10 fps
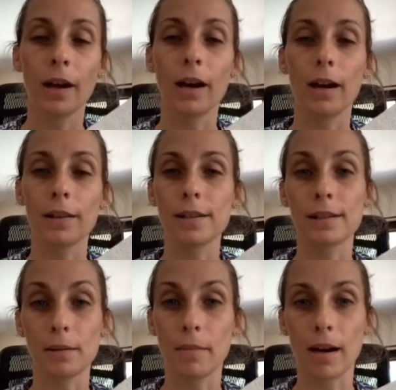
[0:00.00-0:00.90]
This is
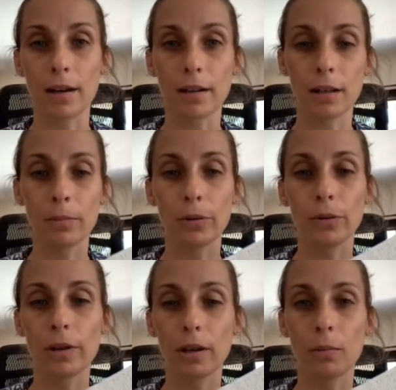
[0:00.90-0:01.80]
a marketing
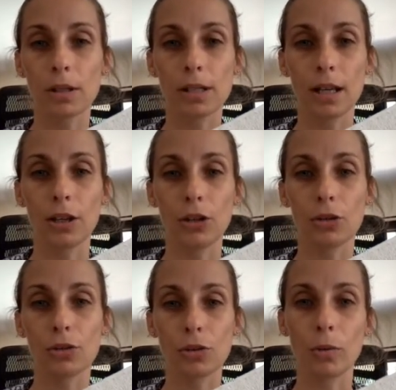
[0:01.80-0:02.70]
ploy which they
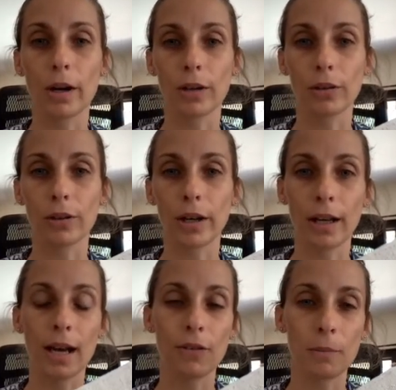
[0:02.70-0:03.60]
use quite a lot, and
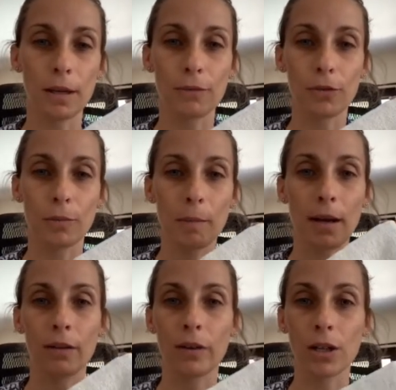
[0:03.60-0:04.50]
having been from the
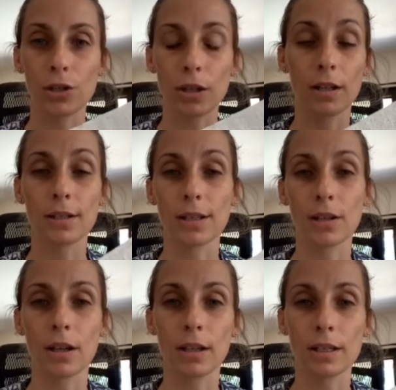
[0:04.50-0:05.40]
manufacturing and
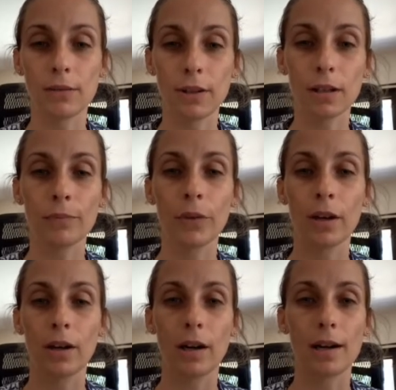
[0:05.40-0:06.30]
designing sphere,
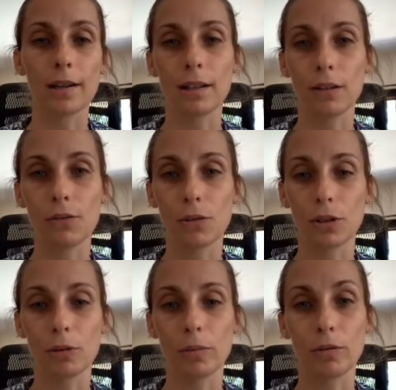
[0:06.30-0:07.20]
I can give you a
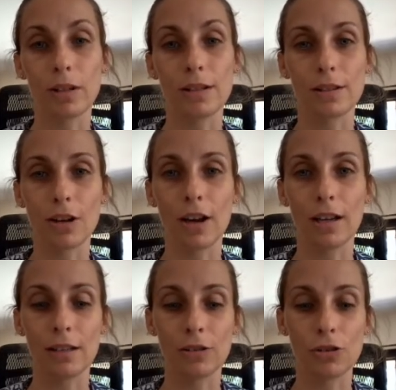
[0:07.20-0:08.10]
little bit of insight
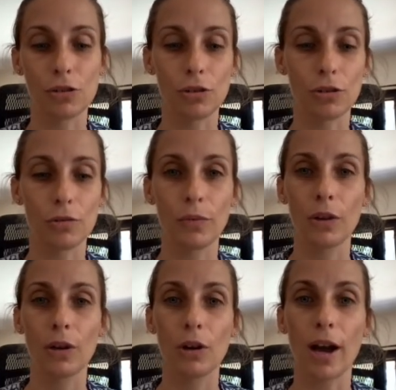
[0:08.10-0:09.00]
into
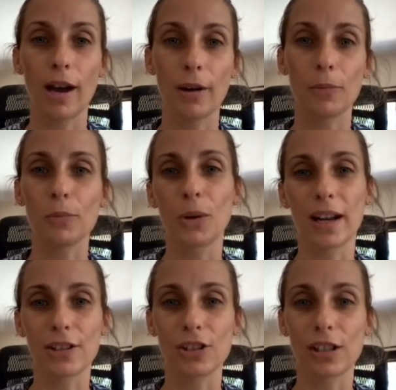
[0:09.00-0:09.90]
what
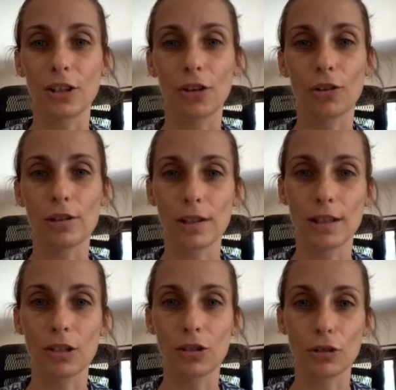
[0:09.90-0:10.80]
actually goes
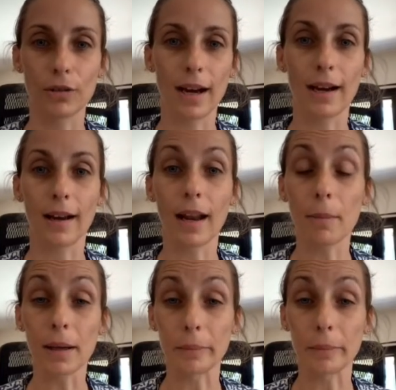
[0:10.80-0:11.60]
into a nappy.